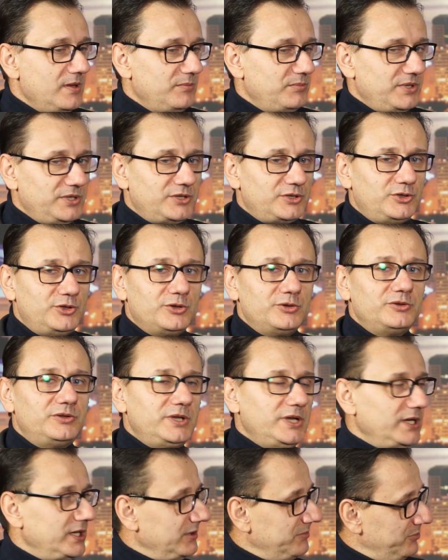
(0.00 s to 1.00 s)
Peter, don't
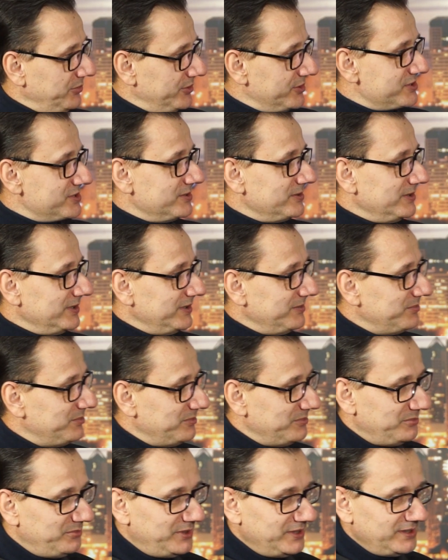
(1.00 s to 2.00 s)
take it personally,
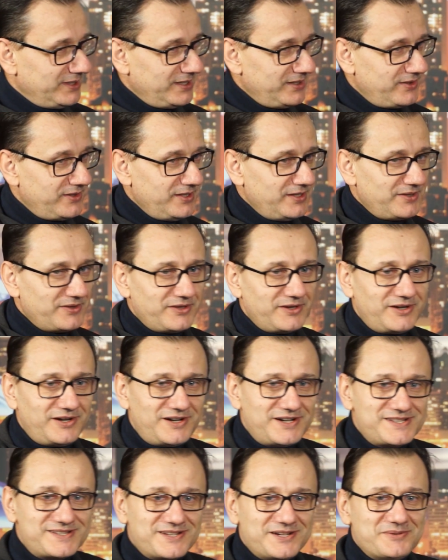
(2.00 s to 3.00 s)
but I think there
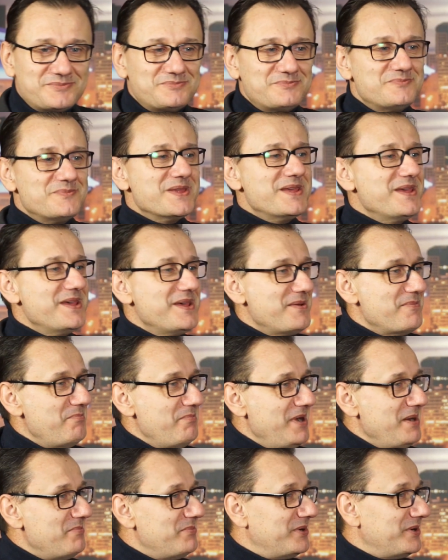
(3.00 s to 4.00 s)
are some
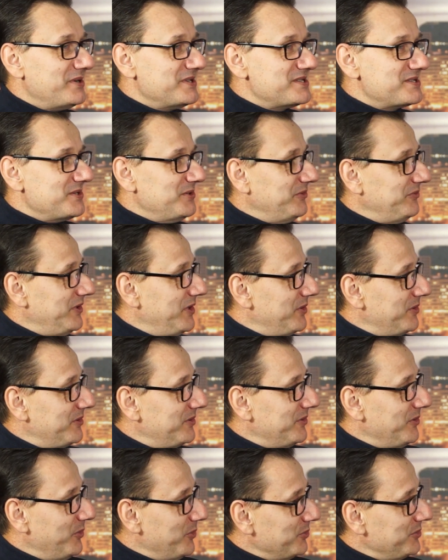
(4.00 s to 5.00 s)
members of
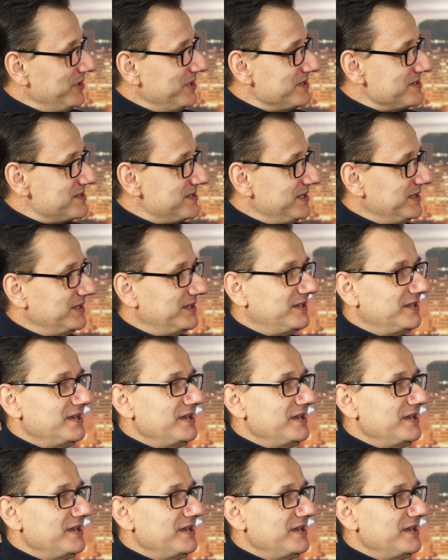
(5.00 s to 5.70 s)
our audience that